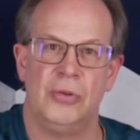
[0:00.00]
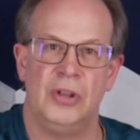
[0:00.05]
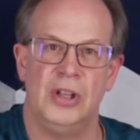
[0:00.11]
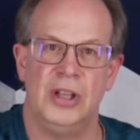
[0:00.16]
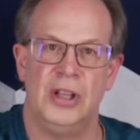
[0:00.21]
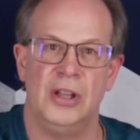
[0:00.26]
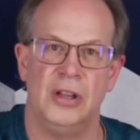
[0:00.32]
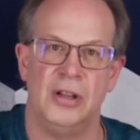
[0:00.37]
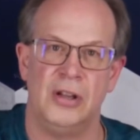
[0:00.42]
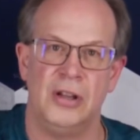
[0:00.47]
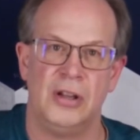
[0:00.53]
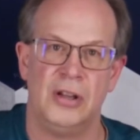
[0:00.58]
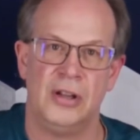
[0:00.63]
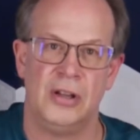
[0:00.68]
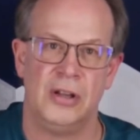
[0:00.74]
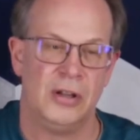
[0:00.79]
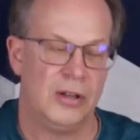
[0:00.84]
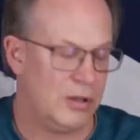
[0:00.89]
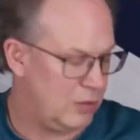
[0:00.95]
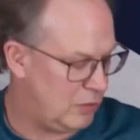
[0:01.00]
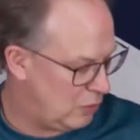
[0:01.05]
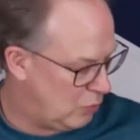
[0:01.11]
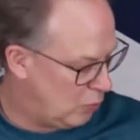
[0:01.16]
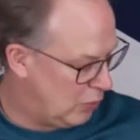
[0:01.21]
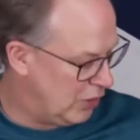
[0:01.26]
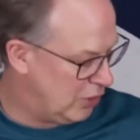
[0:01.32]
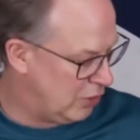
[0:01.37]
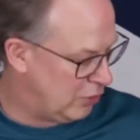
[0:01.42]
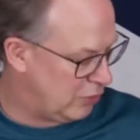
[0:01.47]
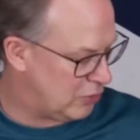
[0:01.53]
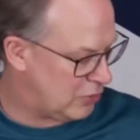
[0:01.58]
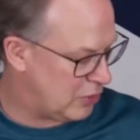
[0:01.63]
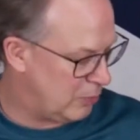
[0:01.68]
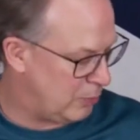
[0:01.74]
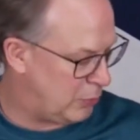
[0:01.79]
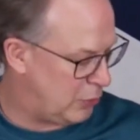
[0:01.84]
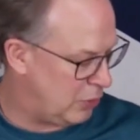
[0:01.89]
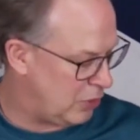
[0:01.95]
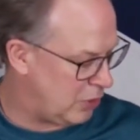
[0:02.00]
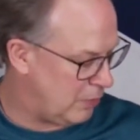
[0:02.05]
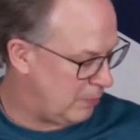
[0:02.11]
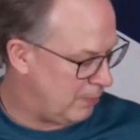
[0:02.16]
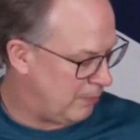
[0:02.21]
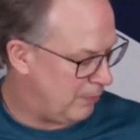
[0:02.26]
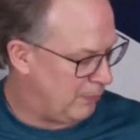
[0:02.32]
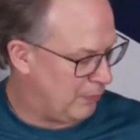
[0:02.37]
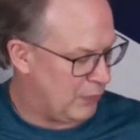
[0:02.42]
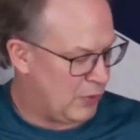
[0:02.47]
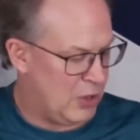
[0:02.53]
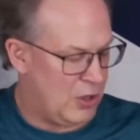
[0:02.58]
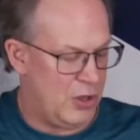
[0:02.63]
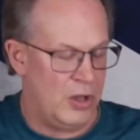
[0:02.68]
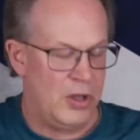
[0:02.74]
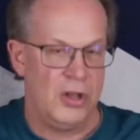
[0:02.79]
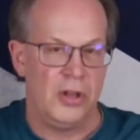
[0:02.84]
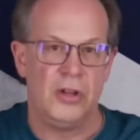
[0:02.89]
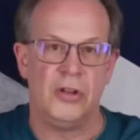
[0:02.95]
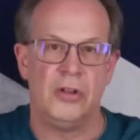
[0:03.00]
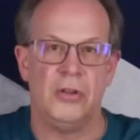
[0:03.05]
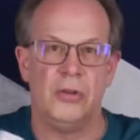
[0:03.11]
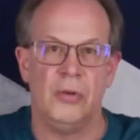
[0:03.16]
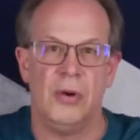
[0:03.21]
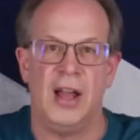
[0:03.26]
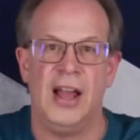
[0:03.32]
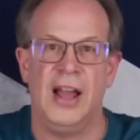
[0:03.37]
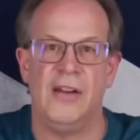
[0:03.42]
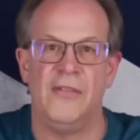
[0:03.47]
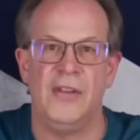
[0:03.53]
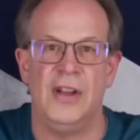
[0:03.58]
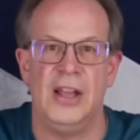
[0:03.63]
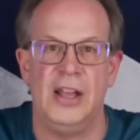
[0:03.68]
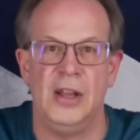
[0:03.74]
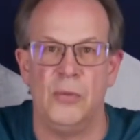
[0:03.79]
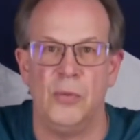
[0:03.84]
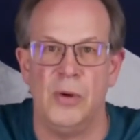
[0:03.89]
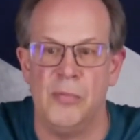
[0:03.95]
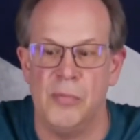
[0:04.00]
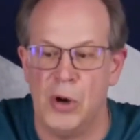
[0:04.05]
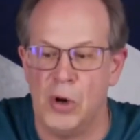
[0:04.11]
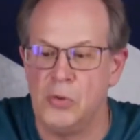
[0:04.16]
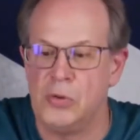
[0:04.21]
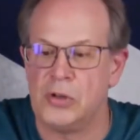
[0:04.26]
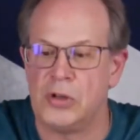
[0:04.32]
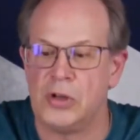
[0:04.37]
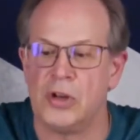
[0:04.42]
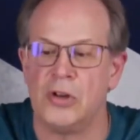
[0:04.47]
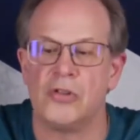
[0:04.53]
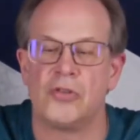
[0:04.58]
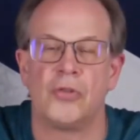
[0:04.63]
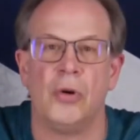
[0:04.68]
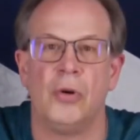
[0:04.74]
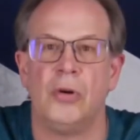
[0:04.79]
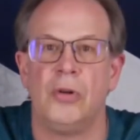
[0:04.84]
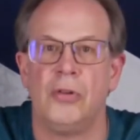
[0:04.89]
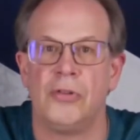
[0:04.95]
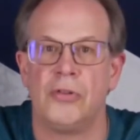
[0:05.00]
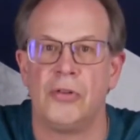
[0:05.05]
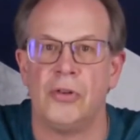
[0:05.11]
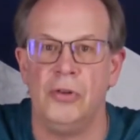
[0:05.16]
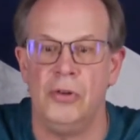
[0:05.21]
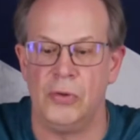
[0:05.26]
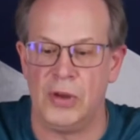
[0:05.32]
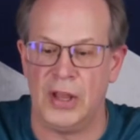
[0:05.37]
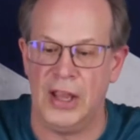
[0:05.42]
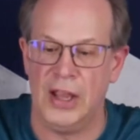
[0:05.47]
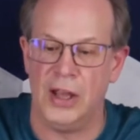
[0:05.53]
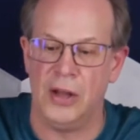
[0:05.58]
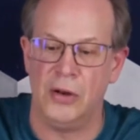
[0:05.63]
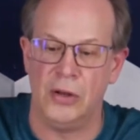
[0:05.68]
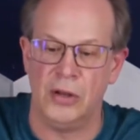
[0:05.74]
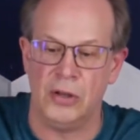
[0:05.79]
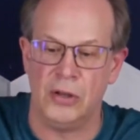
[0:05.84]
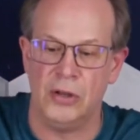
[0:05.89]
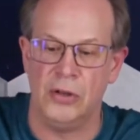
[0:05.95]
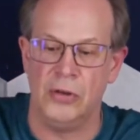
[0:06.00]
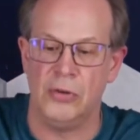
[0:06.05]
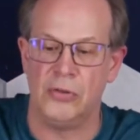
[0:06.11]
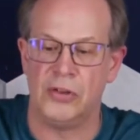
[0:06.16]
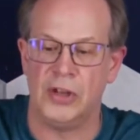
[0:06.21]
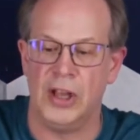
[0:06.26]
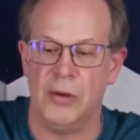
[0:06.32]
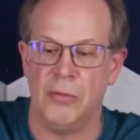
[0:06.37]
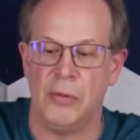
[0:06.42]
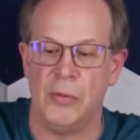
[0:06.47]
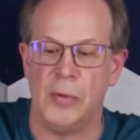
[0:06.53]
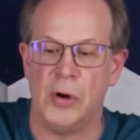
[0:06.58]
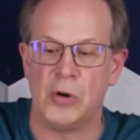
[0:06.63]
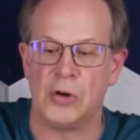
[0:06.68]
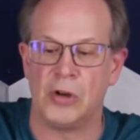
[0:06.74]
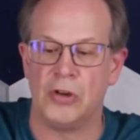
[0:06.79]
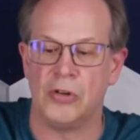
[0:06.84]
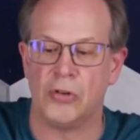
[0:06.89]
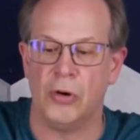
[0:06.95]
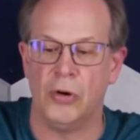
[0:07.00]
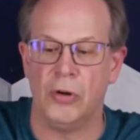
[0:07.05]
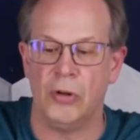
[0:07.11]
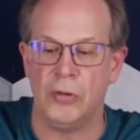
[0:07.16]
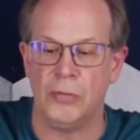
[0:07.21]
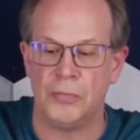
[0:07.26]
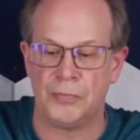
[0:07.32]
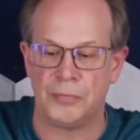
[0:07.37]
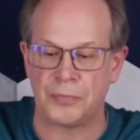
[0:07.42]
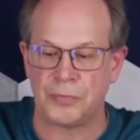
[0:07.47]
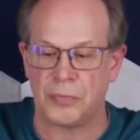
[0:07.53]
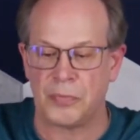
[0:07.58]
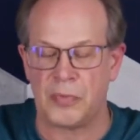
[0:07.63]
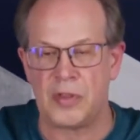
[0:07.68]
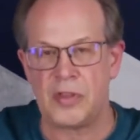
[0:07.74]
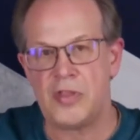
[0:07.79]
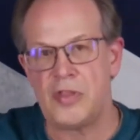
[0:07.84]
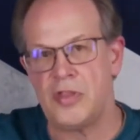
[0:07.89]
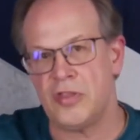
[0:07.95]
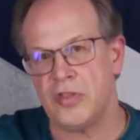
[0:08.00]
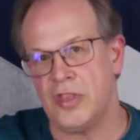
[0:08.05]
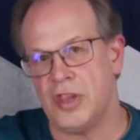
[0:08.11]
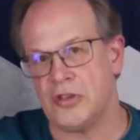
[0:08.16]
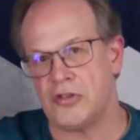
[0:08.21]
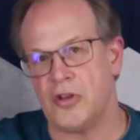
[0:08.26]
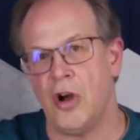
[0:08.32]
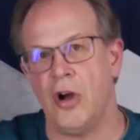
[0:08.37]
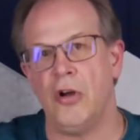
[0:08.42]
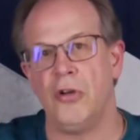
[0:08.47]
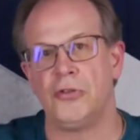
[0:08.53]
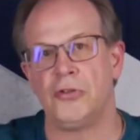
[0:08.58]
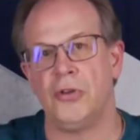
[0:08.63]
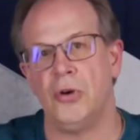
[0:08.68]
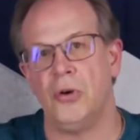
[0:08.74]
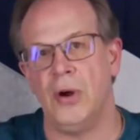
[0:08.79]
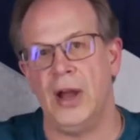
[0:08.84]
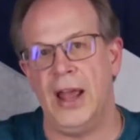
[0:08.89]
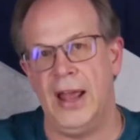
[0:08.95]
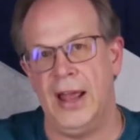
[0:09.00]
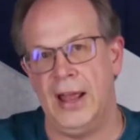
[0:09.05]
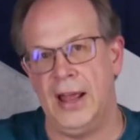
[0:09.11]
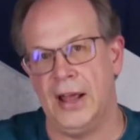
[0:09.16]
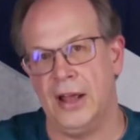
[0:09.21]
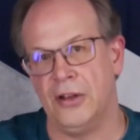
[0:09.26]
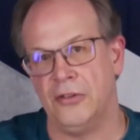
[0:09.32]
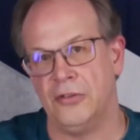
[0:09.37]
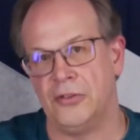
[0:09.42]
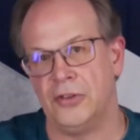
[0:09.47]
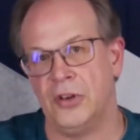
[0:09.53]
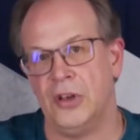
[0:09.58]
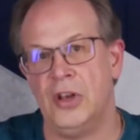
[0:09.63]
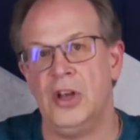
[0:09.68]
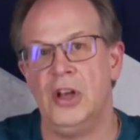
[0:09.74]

the Windows computer. You have a remote control, so you can use a remote control. This also has